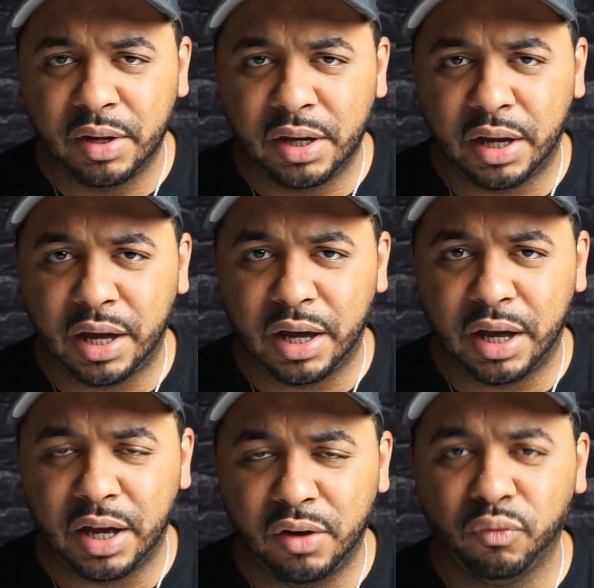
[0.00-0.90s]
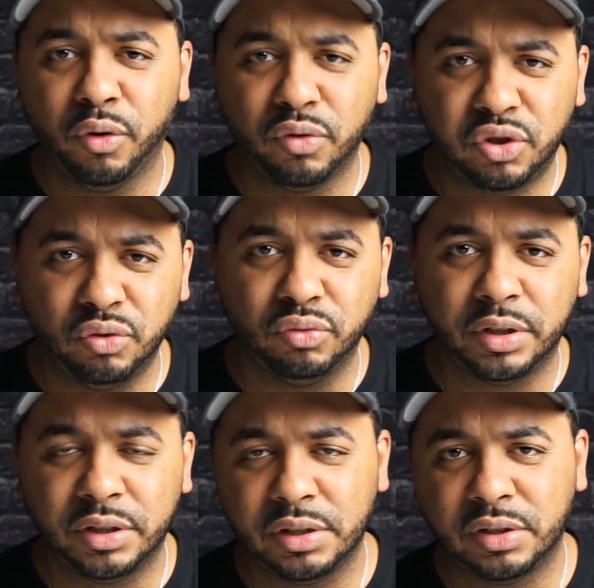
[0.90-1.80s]
uh, real soon.
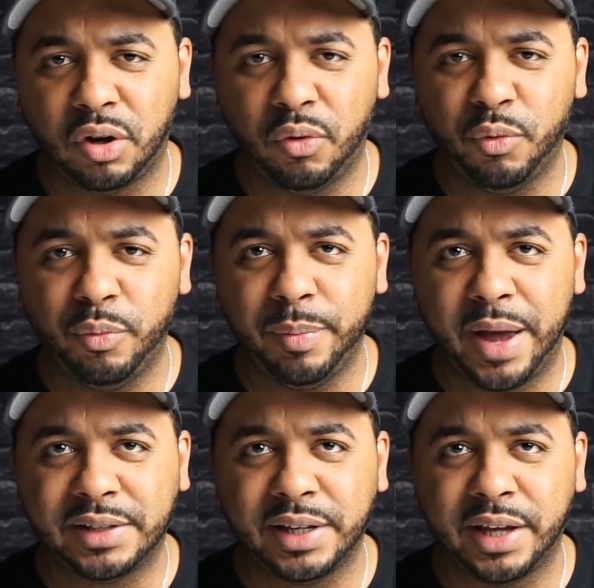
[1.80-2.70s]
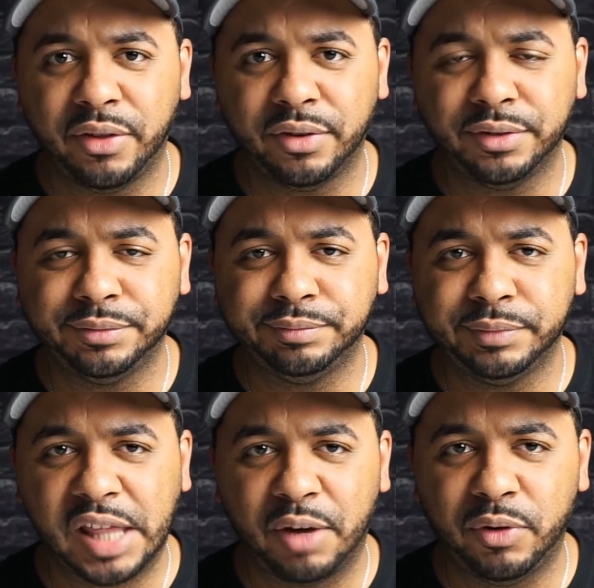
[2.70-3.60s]
So we'll be back together
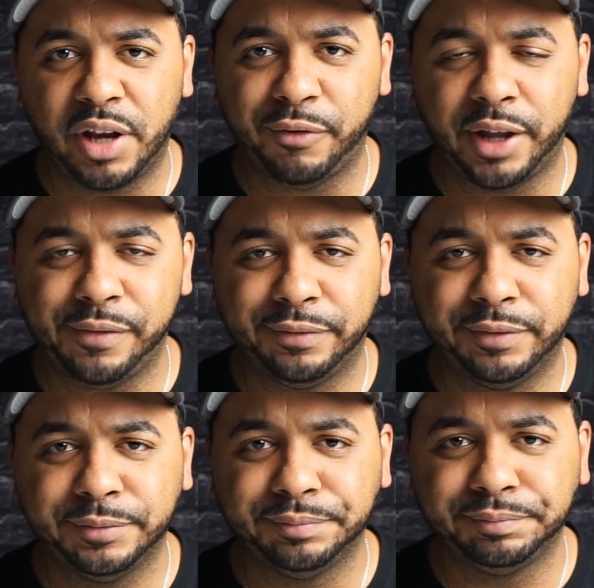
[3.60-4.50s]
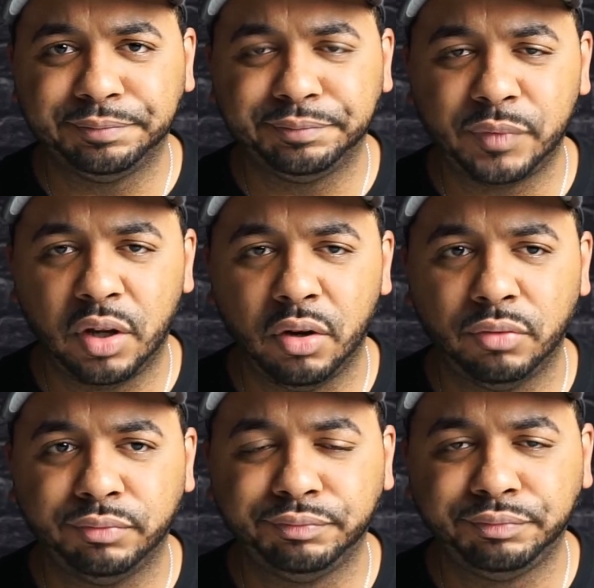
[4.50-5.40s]
like we never left, you know?
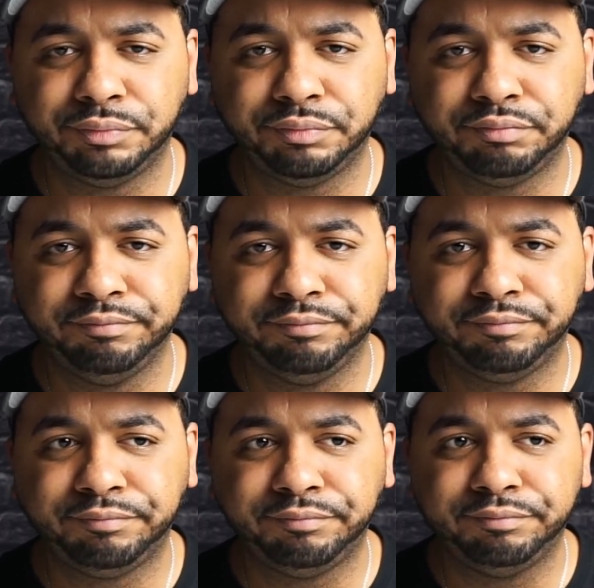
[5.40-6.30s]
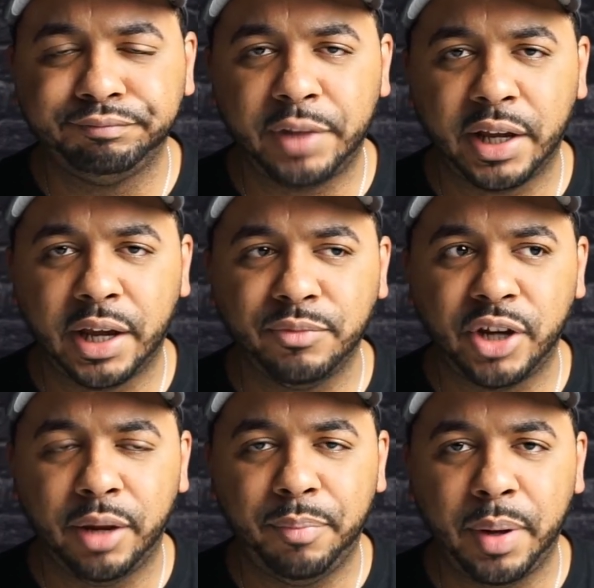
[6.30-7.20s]
Like
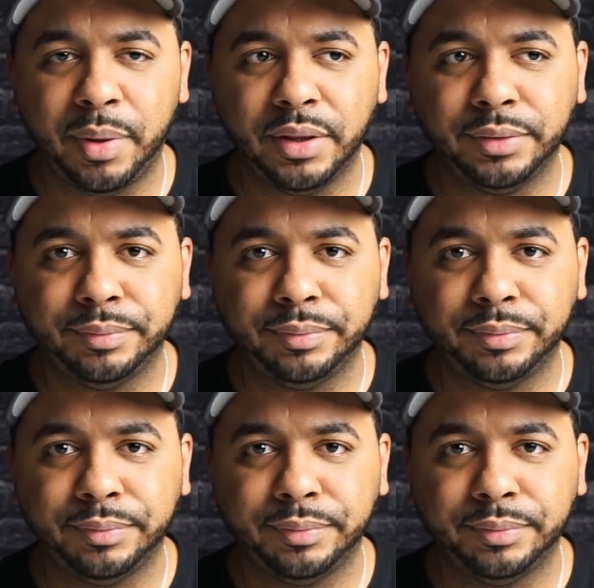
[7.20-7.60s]
MJ and Pippen.